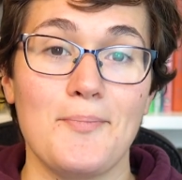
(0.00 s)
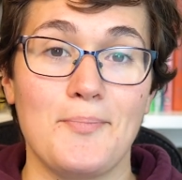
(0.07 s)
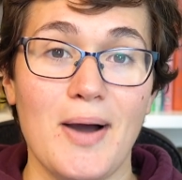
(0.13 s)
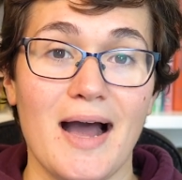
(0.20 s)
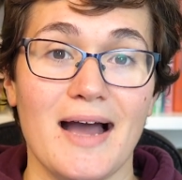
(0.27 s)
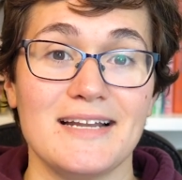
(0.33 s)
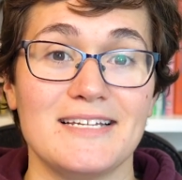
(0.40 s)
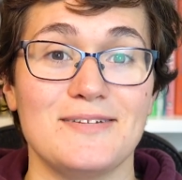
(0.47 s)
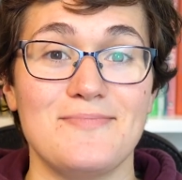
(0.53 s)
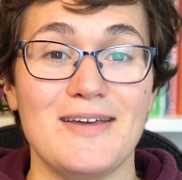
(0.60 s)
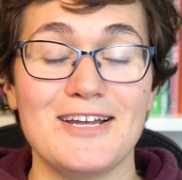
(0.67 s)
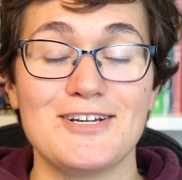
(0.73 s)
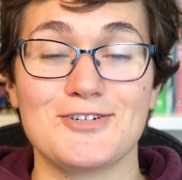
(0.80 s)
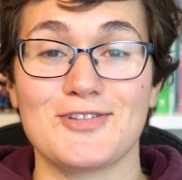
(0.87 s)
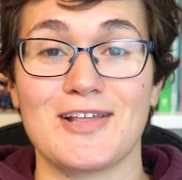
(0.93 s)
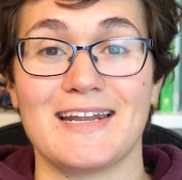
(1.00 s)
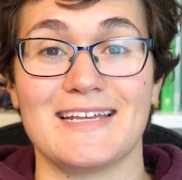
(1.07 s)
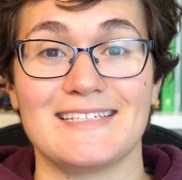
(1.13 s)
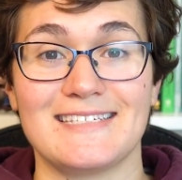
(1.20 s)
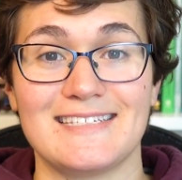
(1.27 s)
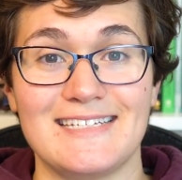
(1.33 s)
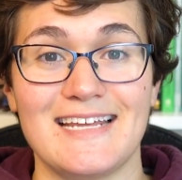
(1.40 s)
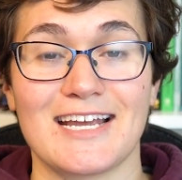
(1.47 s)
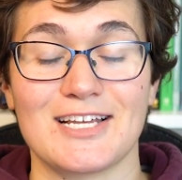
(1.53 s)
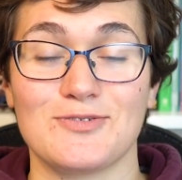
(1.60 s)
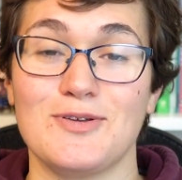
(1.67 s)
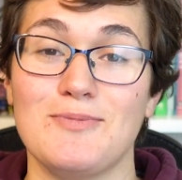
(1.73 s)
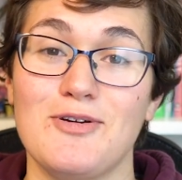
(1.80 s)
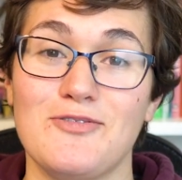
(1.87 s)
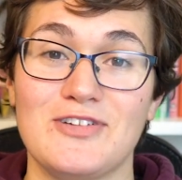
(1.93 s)
But to make sure that it sticks,
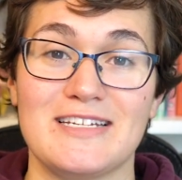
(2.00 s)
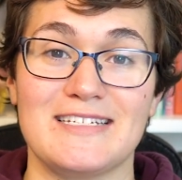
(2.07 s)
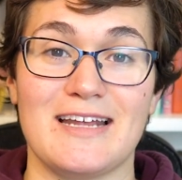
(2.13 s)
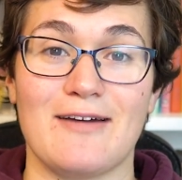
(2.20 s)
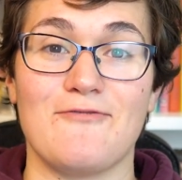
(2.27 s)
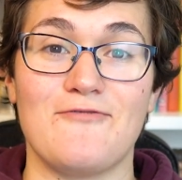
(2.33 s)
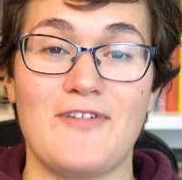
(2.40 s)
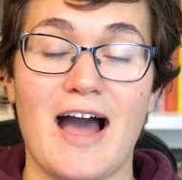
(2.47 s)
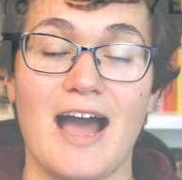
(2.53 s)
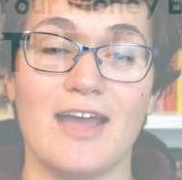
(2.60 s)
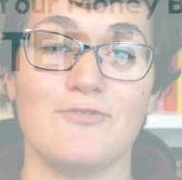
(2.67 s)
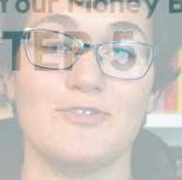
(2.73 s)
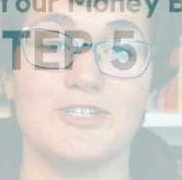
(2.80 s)
we move to step 5,